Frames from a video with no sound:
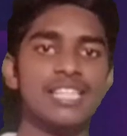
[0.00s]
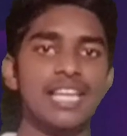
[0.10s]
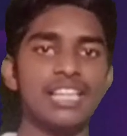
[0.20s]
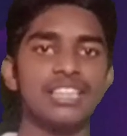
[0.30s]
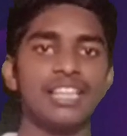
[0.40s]

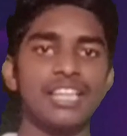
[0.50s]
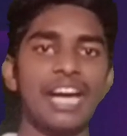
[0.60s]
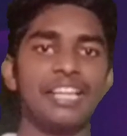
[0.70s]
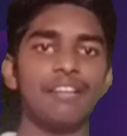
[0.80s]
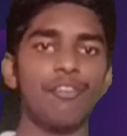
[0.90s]
Gage in
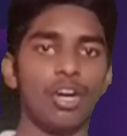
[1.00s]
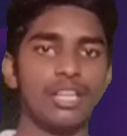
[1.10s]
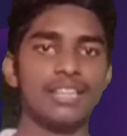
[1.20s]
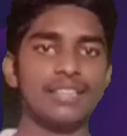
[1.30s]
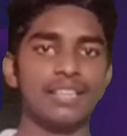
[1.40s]

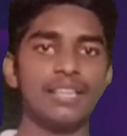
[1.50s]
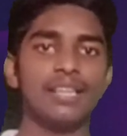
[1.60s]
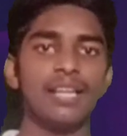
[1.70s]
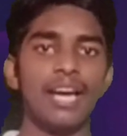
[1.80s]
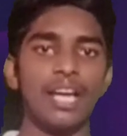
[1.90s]

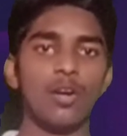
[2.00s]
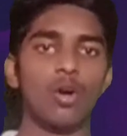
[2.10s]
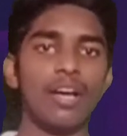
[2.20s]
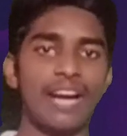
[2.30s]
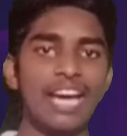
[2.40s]
1843, a
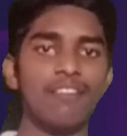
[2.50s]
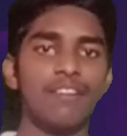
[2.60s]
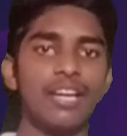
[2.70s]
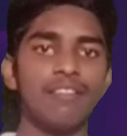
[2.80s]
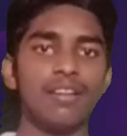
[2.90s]

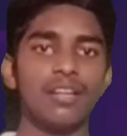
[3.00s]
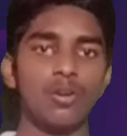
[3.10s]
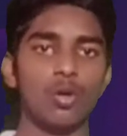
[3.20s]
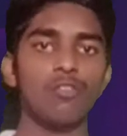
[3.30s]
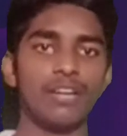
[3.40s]
railway
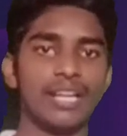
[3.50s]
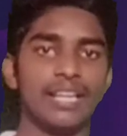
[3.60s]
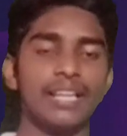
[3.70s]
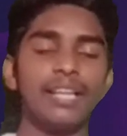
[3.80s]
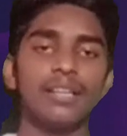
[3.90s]
road
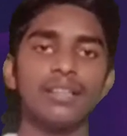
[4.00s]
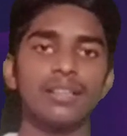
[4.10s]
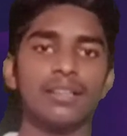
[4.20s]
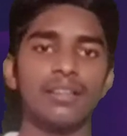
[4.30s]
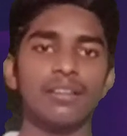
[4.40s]
worker,
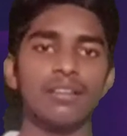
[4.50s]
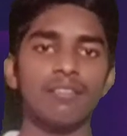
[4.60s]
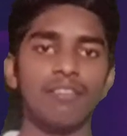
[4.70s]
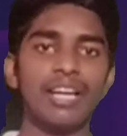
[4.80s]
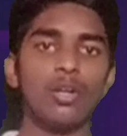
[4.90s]

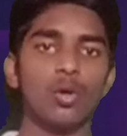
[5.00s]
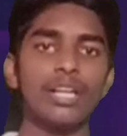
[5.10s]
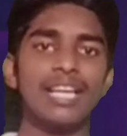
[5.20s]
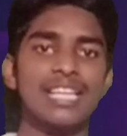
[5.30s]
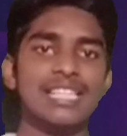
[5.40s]
while
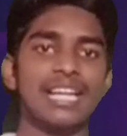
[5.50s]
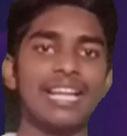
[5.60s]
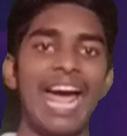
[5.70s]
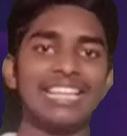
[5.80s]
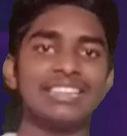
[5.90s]
loading his
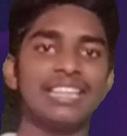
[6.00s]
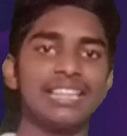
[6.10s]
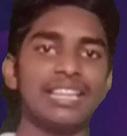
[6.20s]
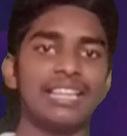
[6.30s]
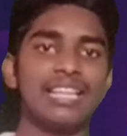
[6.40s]
gun,
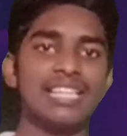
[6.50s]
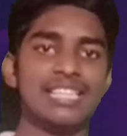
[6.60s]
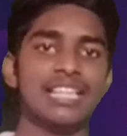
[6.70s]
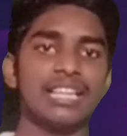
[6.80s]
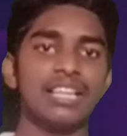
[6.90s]
accidentally
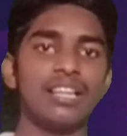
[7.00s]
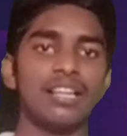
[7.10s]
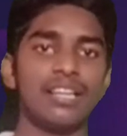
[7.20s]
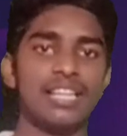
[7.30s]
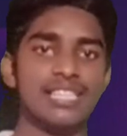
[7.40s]
his
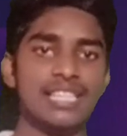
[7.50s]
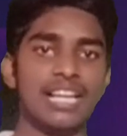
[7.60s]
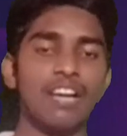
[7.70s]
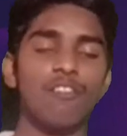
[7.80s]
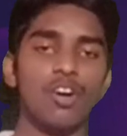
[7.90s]

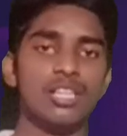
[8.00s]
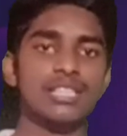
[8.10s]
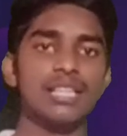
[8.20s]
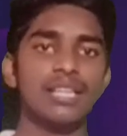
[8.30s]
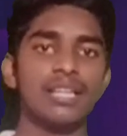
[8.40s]
skull
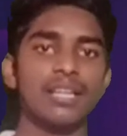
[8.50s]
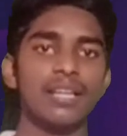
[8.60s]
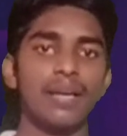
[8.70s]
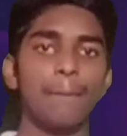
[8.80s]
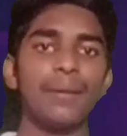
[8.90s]
was
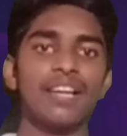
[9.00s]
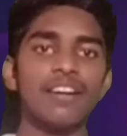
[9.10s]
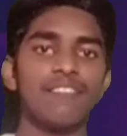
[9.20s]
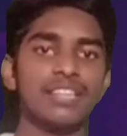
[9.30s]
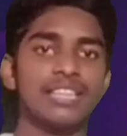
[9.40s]

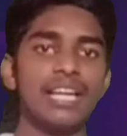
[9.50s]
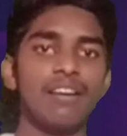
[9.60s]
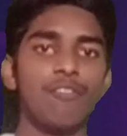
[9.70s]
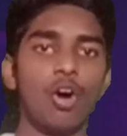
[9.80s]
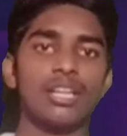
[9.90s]
impaled with
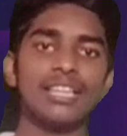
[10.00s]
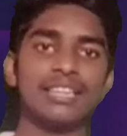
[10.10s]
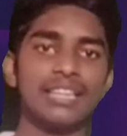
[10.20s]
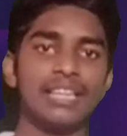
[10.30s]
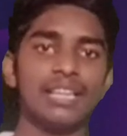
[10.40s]
a
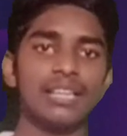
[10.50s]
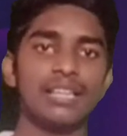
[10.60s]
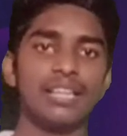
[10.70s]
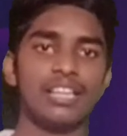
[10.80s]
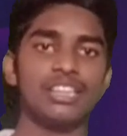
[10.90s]

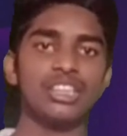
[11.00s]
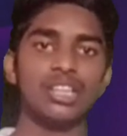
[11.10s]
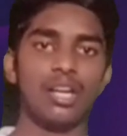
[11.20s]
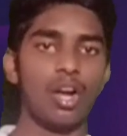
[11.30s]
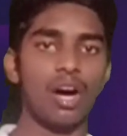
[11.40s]

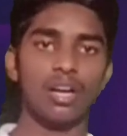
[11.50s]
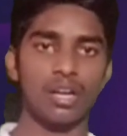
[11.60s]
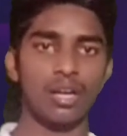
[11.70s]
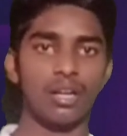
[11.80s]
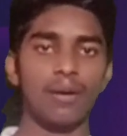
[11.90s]
43-inch long
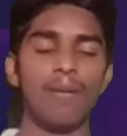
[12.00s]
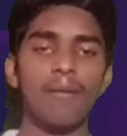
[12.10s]
rod.